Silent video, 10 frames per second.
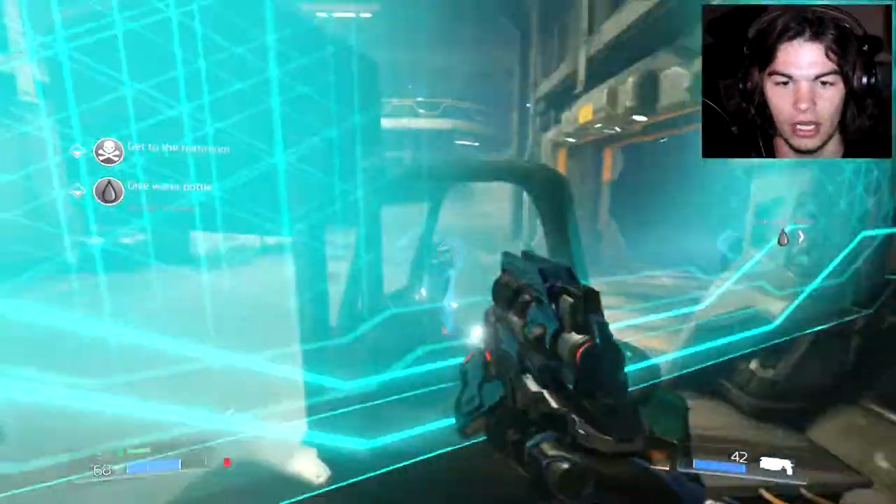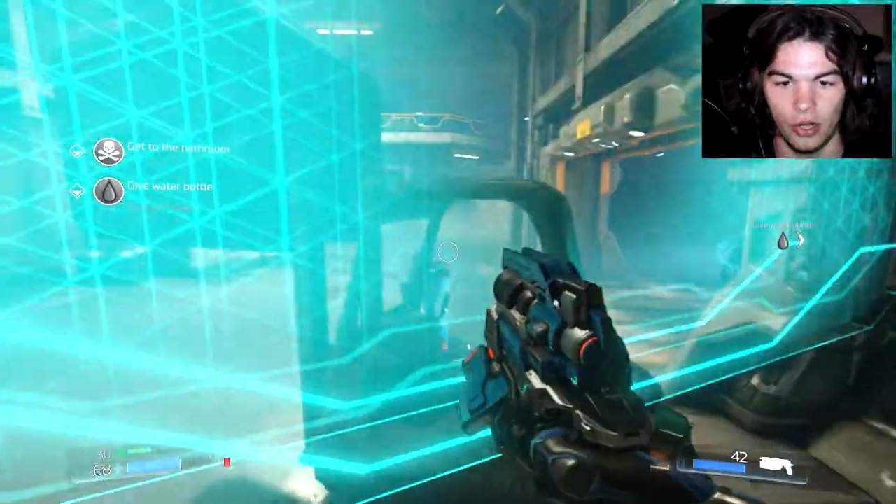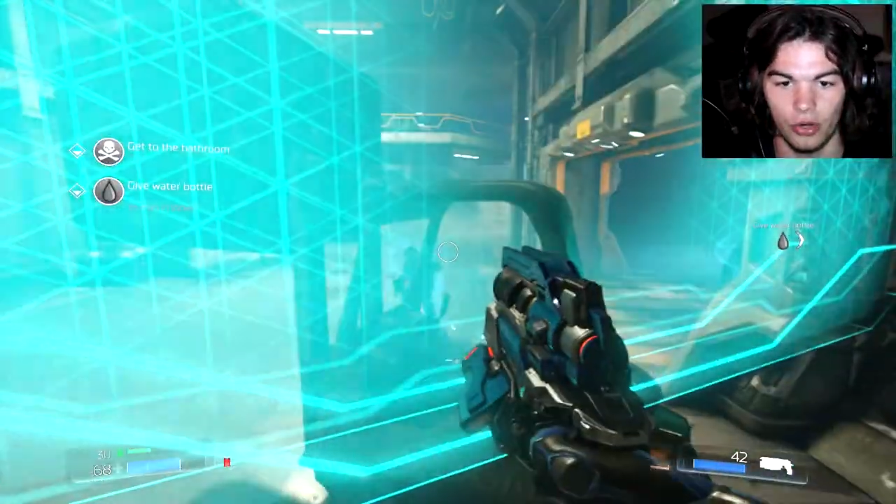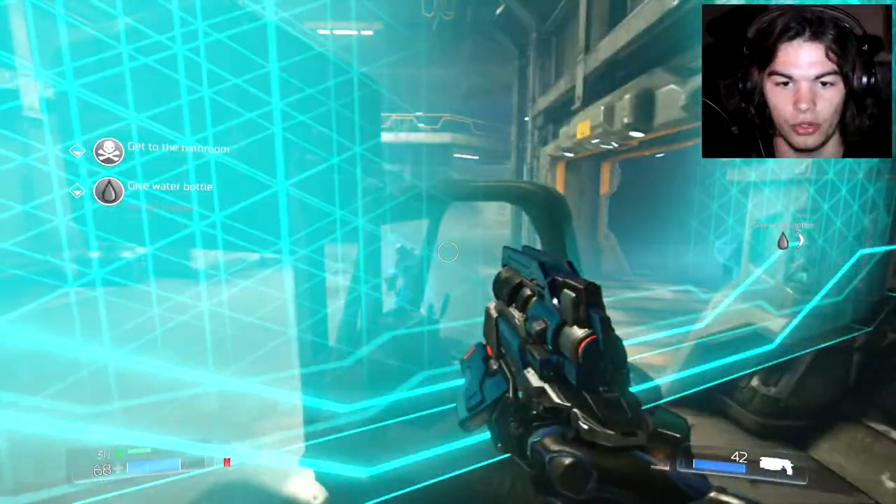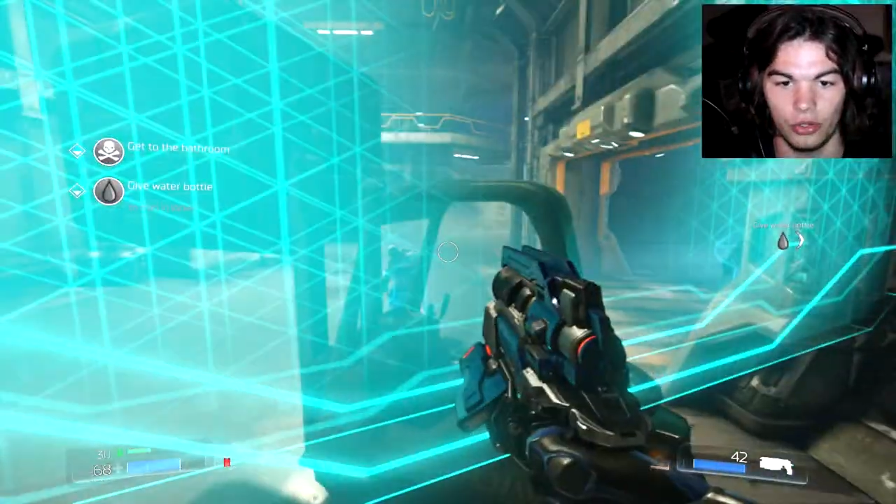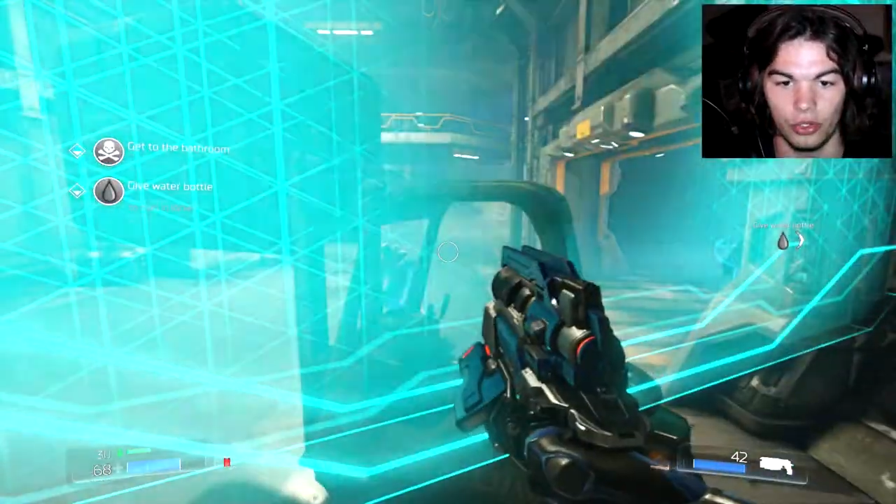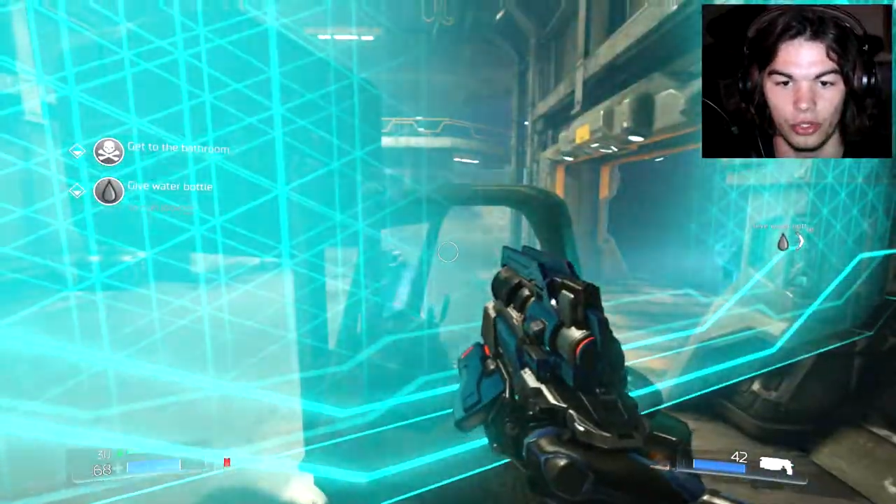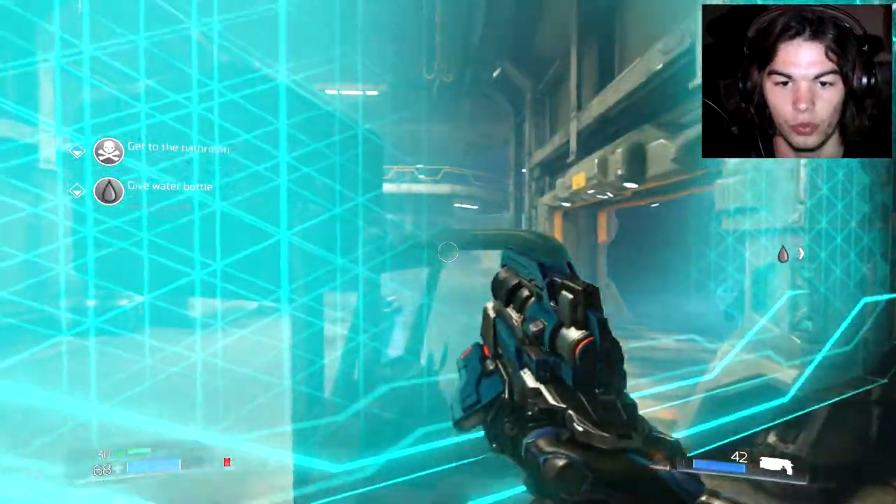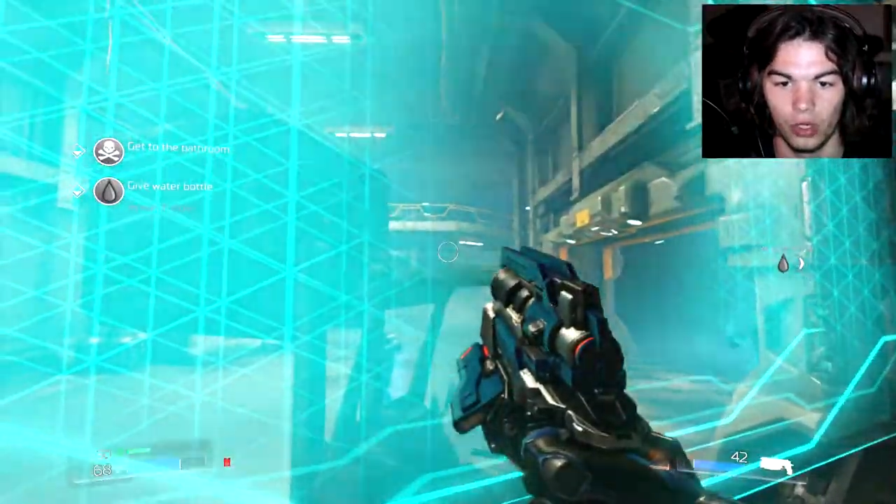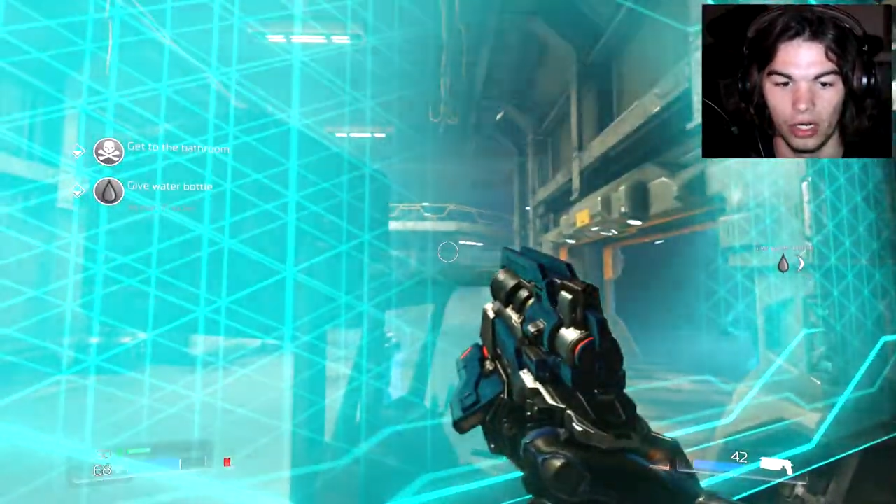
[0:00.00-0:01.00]
Oh,
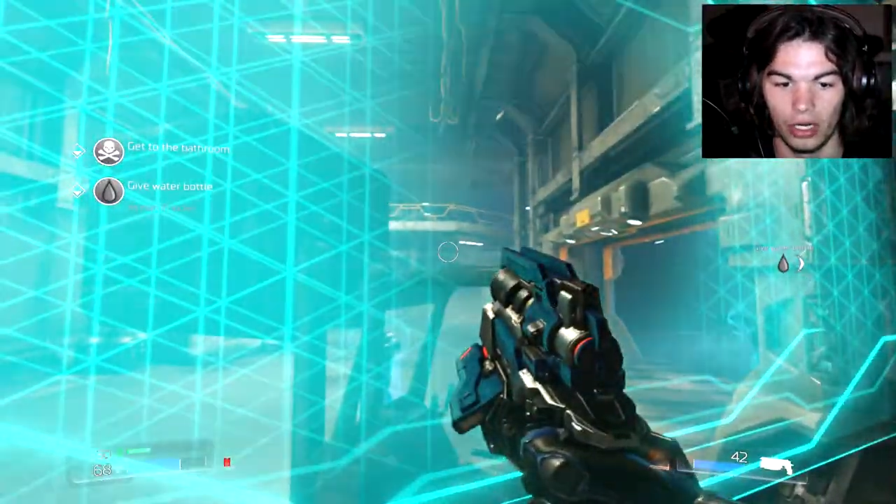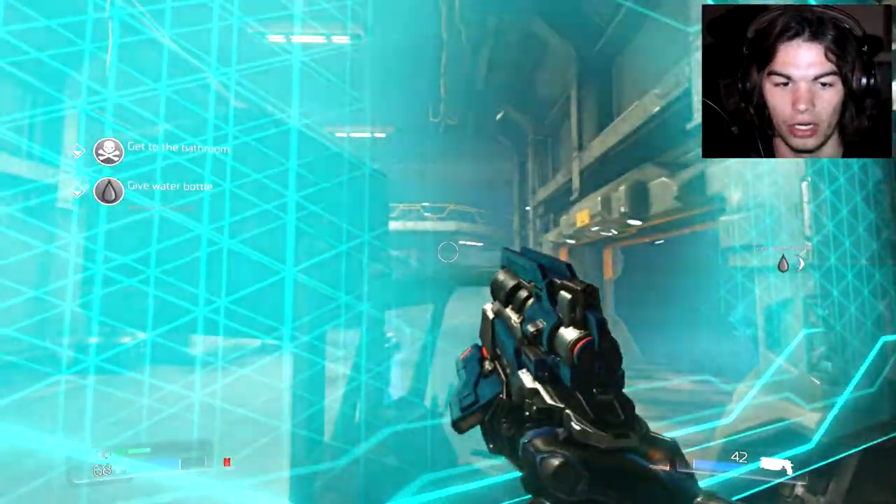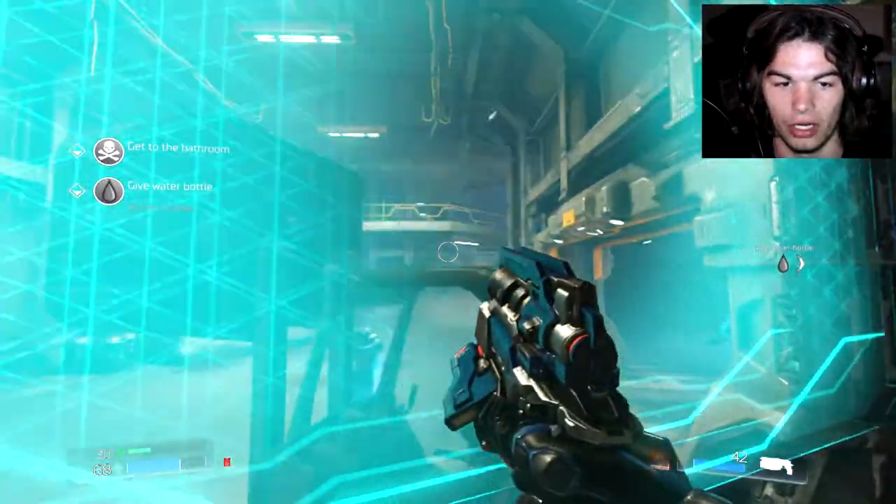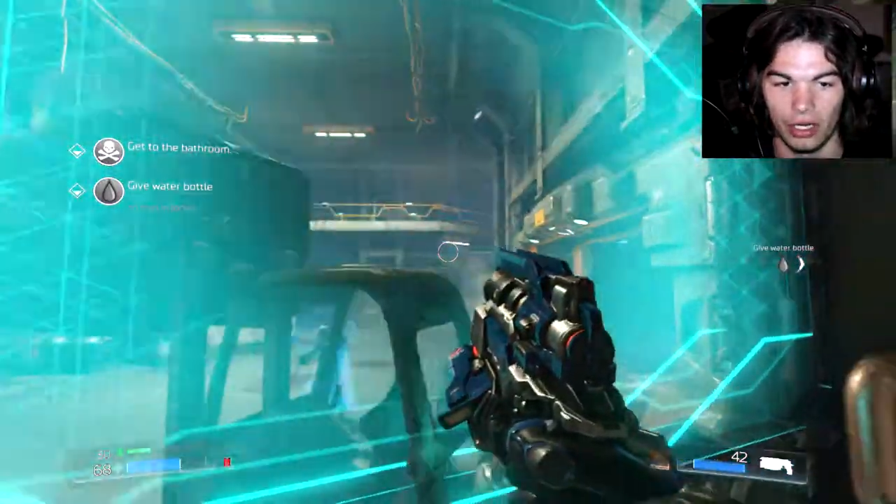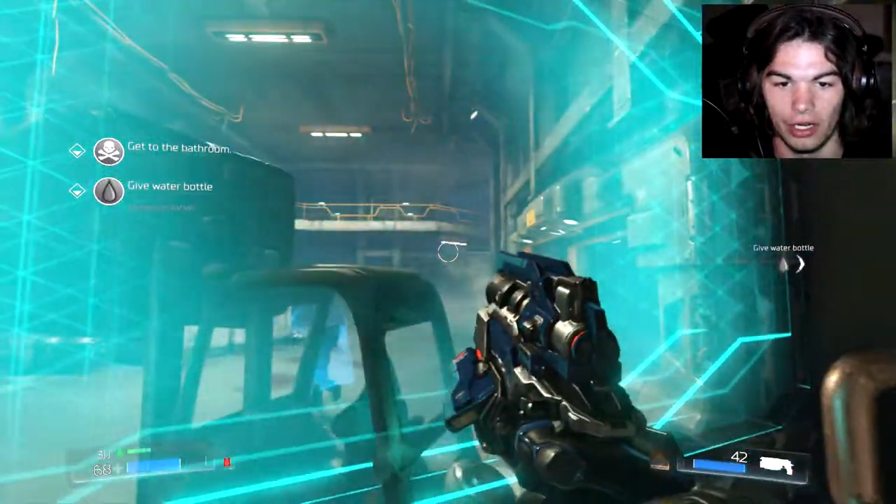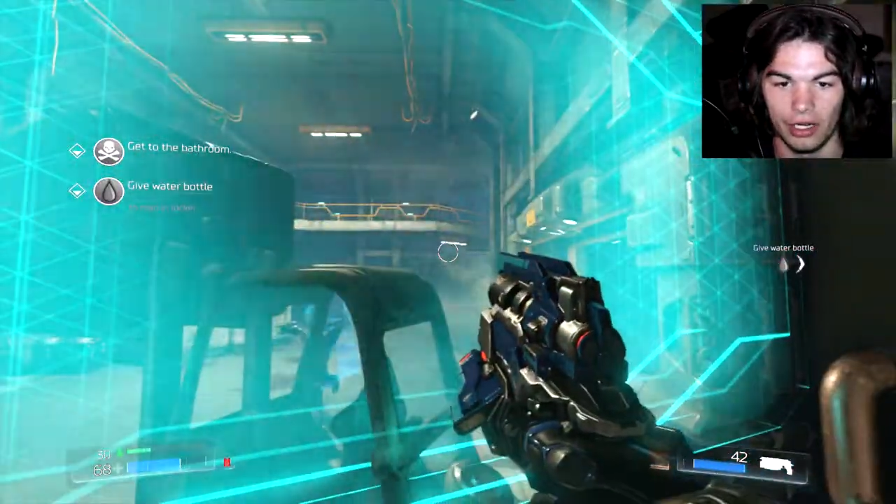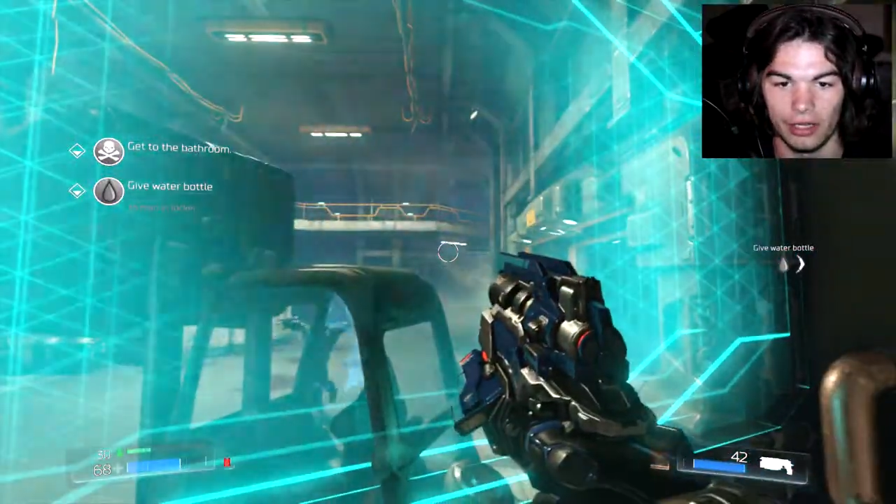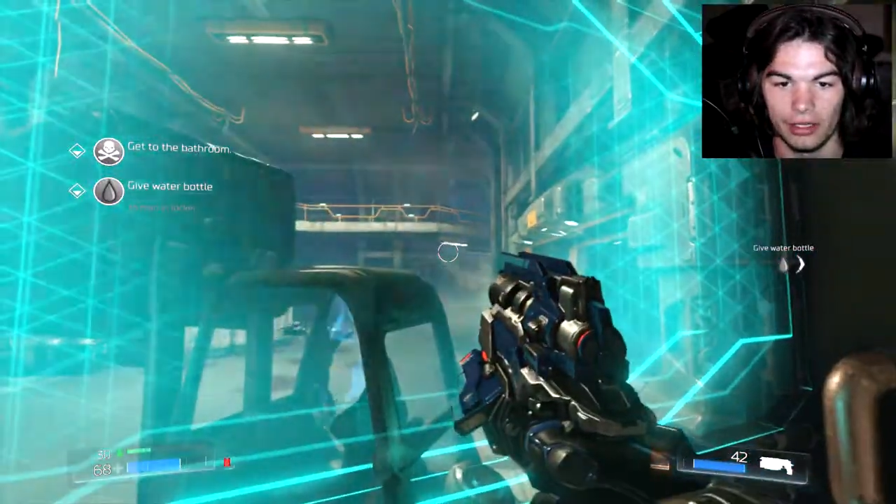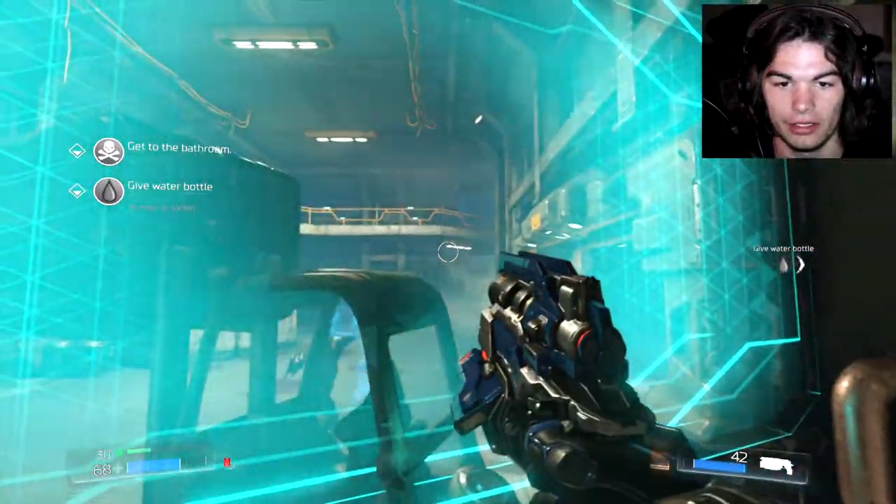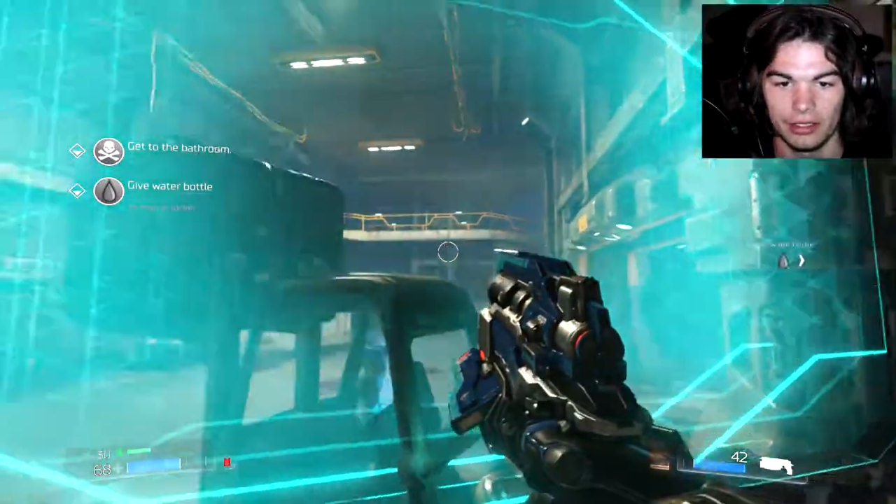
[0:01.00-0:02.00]
good
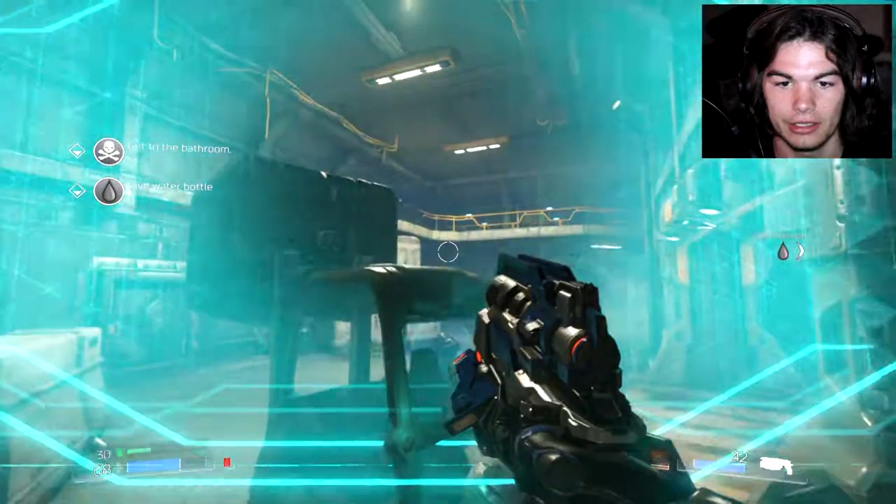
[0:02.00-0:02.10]
one.